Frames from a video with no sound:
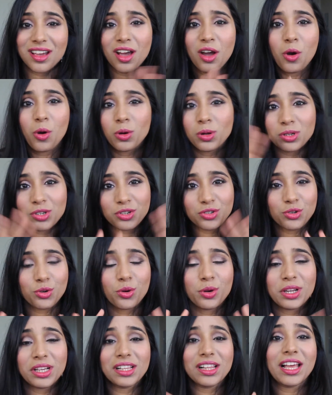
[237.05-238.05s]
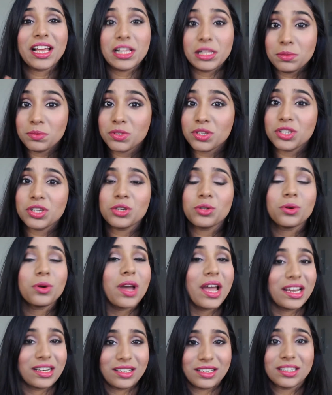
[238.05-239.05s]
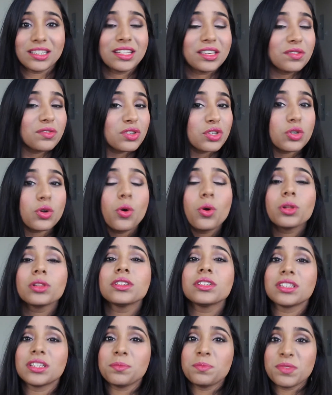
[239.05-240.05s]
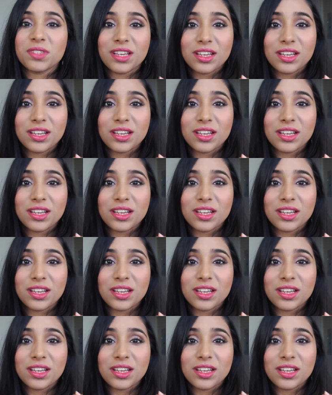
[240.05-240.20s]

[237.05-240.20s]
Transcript: whole tutorial helps you and it gives you all the tips